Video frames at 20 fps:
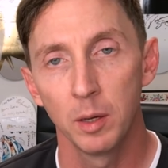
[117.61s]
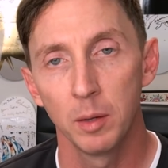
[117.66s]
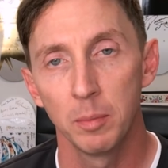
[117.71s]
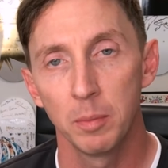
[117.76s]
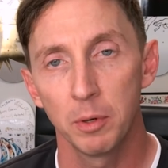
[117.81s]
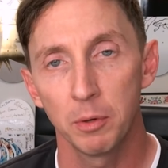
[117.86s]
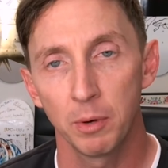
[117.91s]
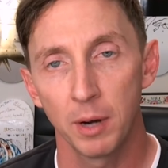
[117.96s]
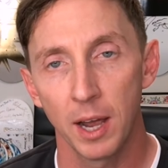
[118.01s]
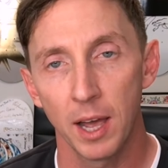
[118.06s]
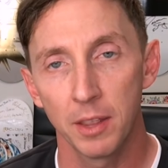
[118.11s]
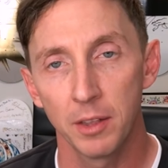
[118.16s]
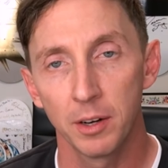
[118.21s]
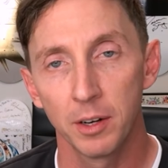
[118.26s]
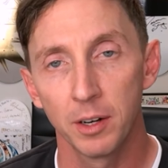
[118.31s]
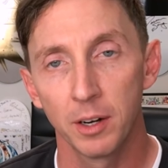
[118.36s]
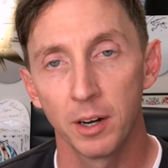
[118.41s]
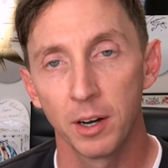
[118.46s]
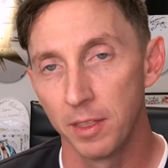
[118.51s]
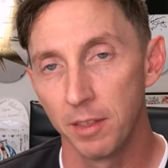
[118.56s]
but
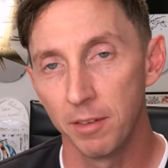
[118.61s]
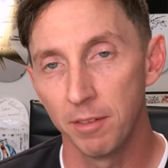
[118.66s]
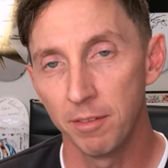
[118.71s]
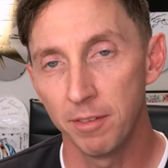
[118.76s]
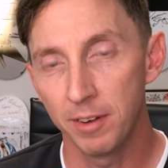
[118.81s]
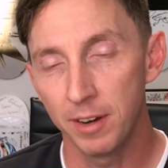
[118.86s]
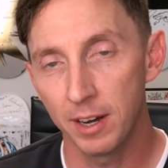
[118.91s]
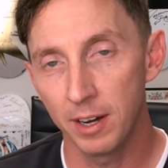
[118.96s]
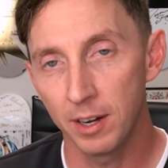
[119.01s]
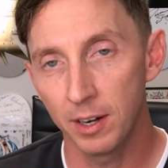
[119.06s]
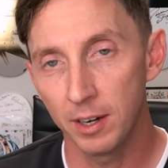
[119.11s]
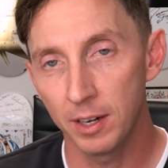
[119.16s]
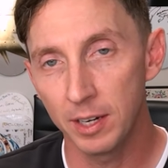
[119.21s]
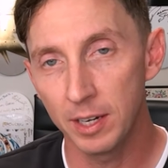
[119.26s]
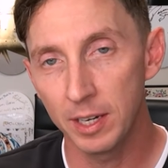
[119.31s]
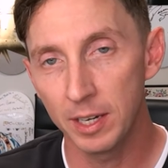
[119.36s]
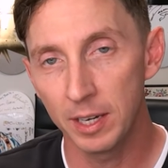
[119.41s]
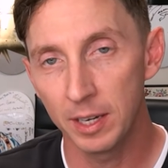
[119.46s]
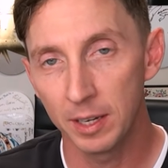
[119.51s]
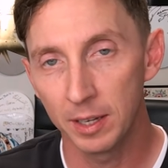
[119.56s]
rather the
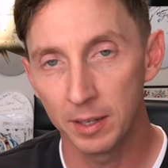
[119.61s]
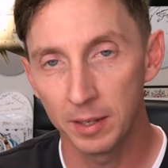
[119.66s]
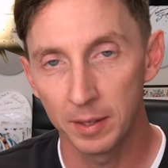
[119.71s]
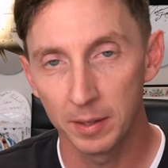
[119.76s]
very